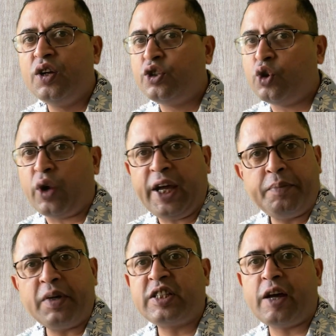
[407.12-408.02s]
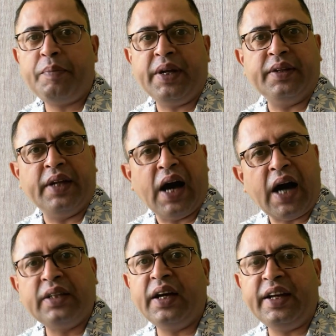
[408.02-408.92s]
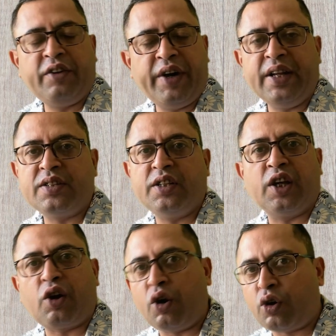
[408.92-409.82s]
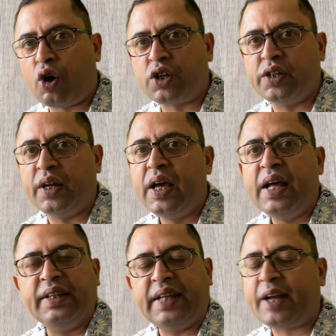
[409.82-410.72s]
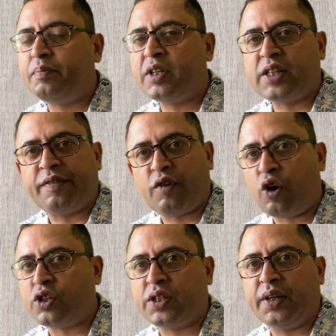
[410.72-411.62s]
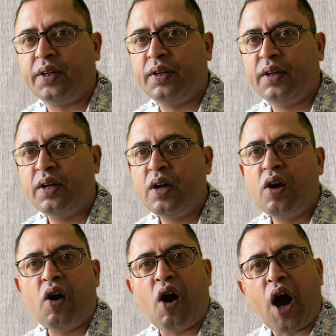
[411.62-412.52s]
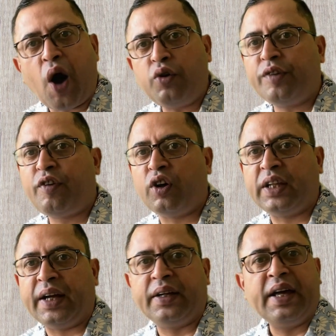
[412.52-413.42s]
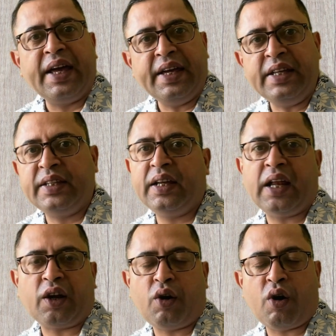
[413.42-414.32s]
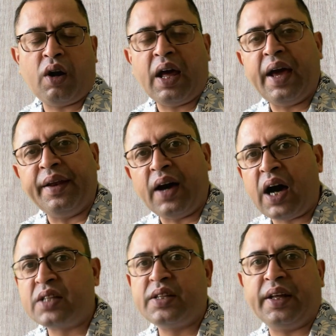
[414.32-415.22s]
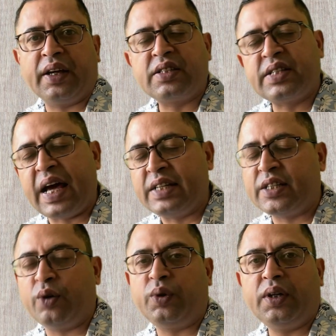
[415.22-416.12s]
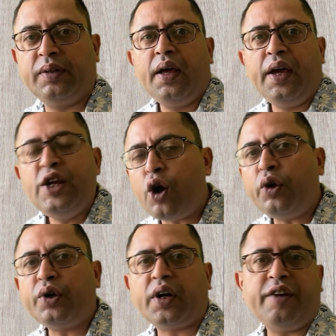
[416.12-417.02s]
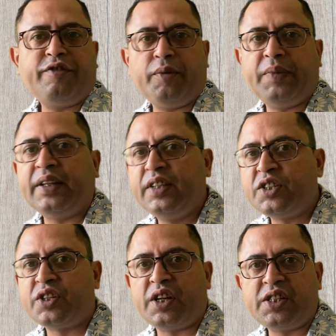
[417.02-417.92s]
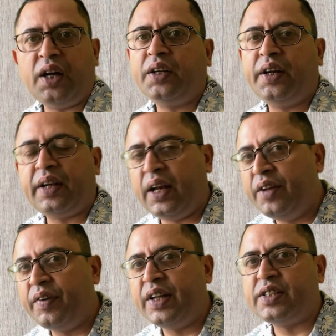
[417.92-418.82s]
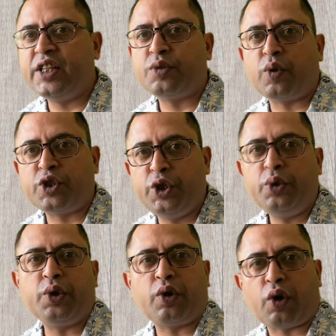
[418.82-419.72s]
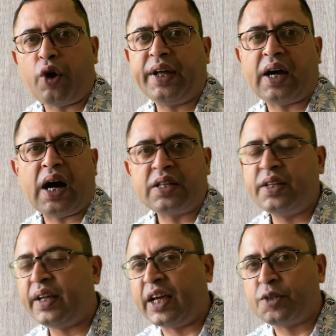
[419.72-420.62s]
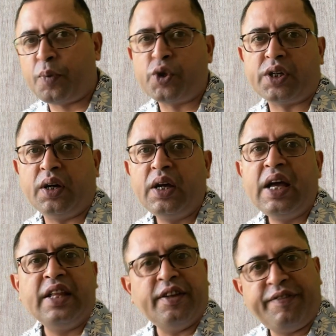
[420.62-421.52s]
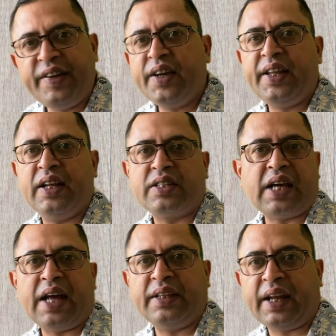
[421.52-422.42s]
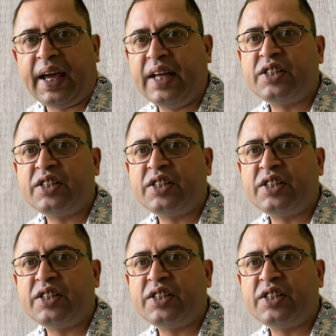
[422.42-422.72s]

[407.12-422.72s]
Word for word: So it must have been the other ingredients in the concoction that must have caused it. Out of all that, ethyl alcohol and arsenic stands out. In order to confirm that this resultant liver disease was due to chronic arsenic exposure, the fingernails and their hair